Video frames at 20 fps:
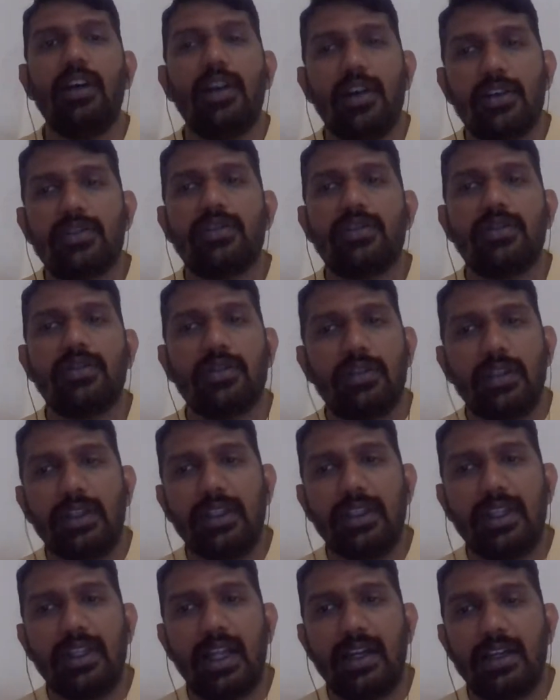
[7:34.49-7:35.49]
So
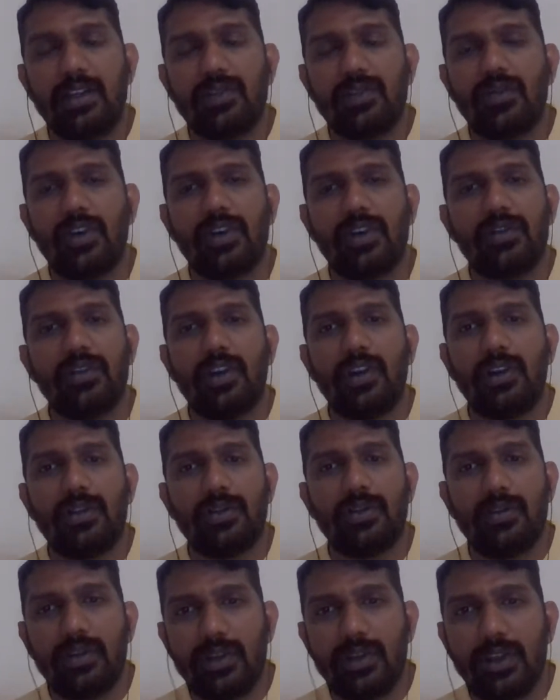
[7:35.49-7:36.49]
that is what we have
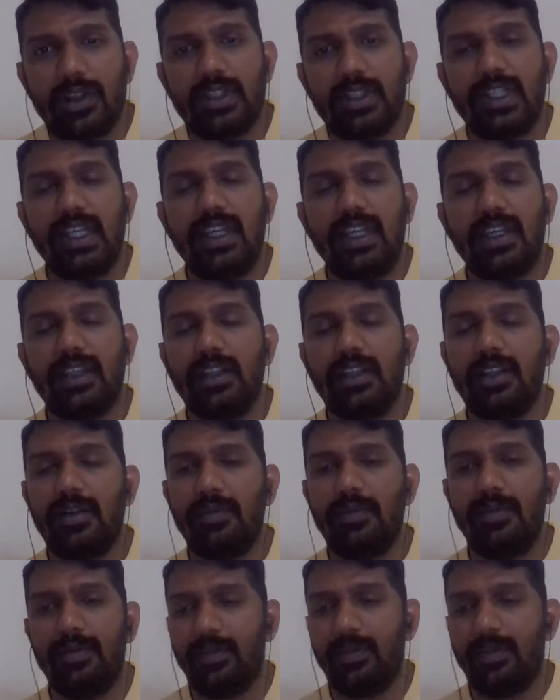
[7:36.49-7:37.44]
to see in the